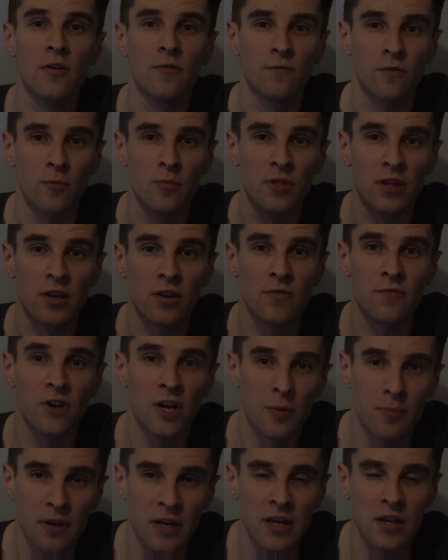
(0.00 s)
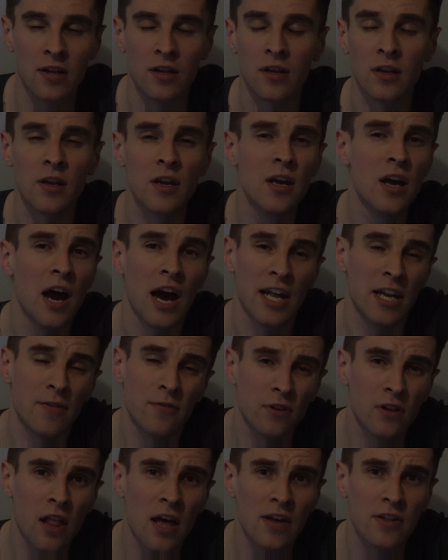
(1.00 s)
from the very beginning. I
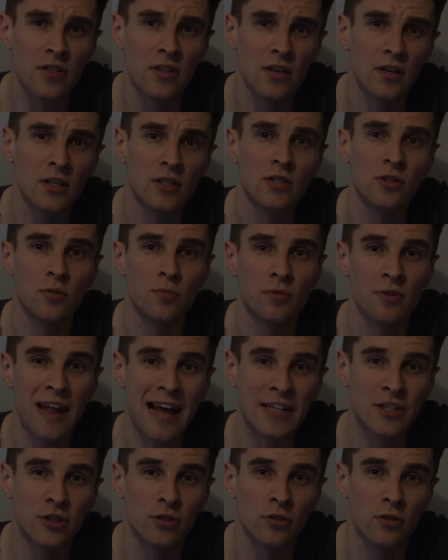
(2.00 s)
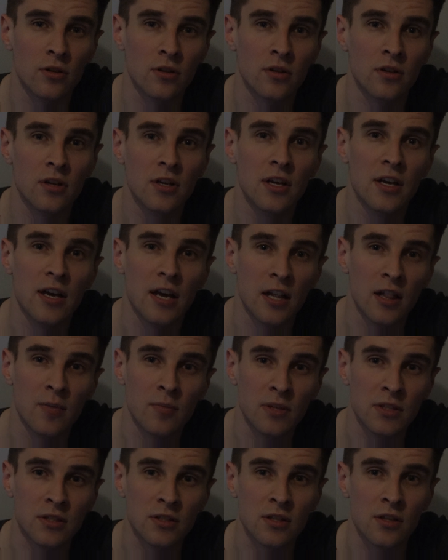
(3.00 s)
never liked the supernatural
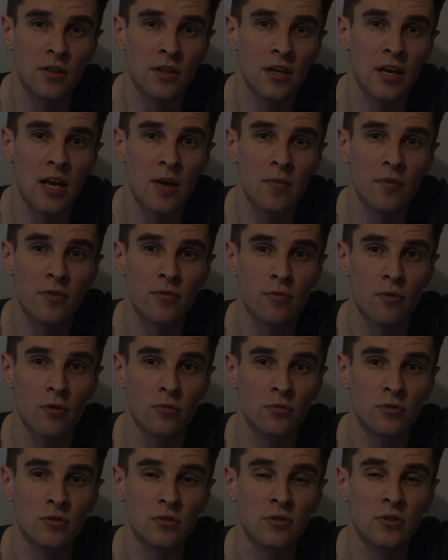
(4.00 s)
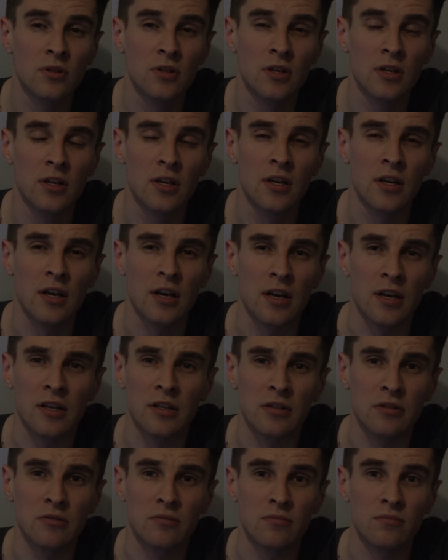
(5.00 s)
elements in the Game of Thrones,
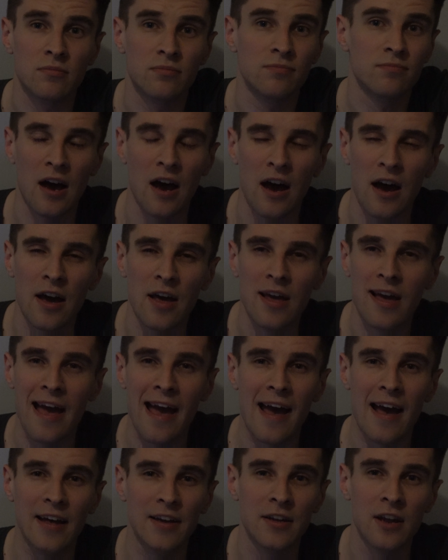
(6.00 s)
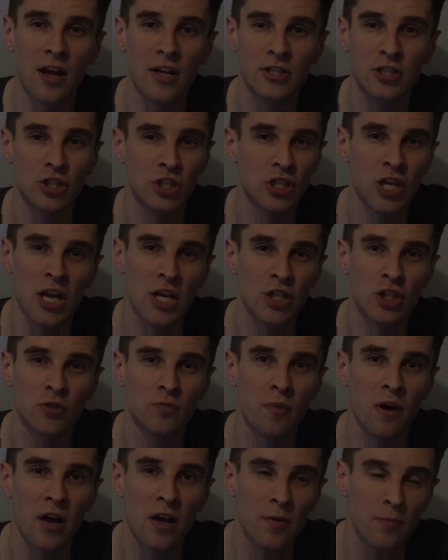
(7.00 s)
and I had not changed
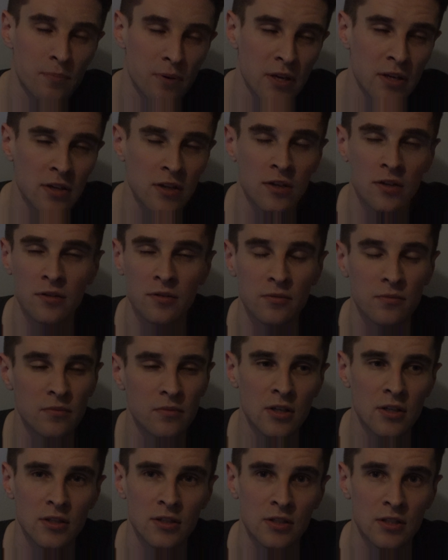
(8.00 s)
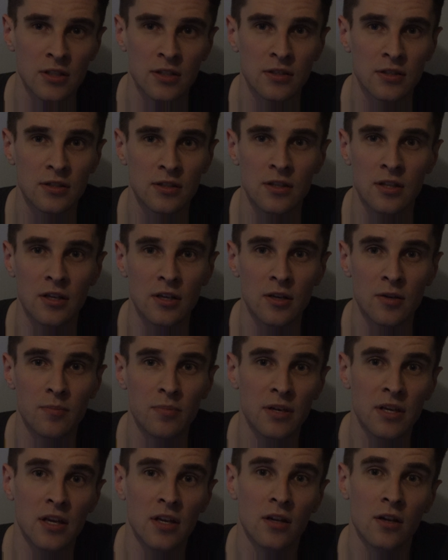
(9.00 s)
my opinion since the
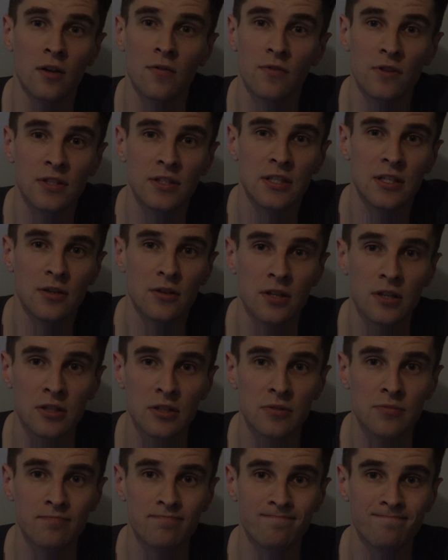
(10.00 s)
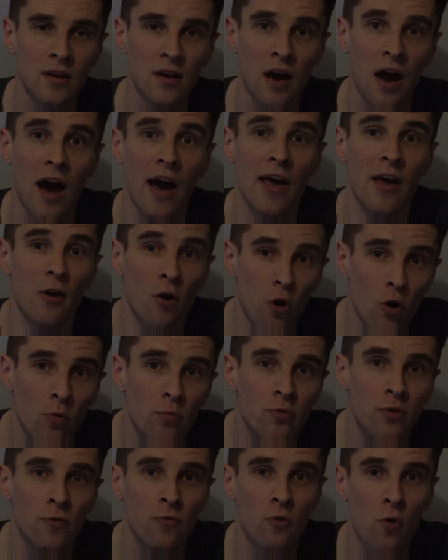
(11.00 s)
beginning of the series. I
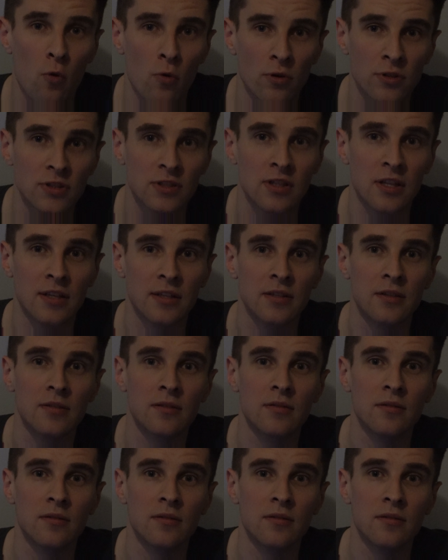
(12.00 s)
hoped, of course, that